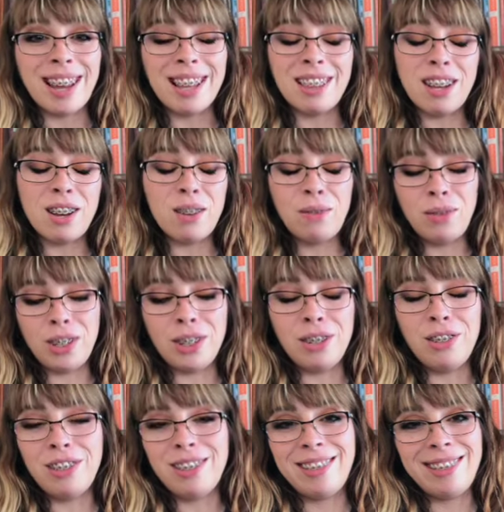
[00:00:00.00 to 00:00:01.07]
I love, you
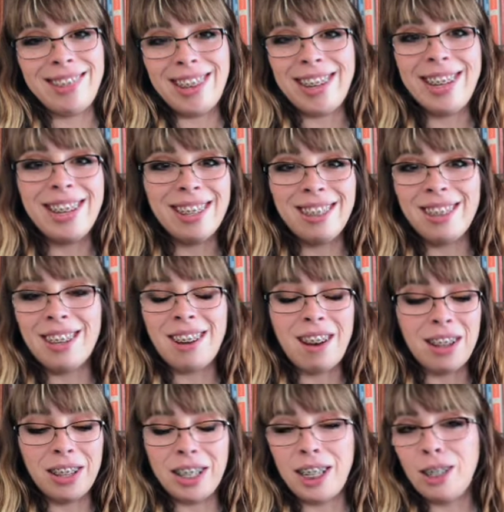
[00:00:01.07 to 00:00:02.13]
know, just getting in the
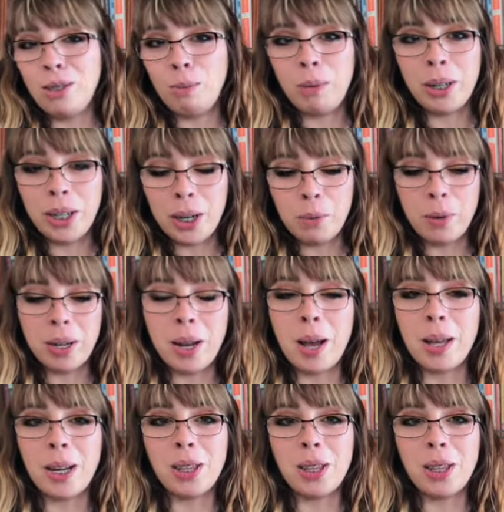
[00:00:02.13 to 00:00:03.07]
holiday spirit and whatnot.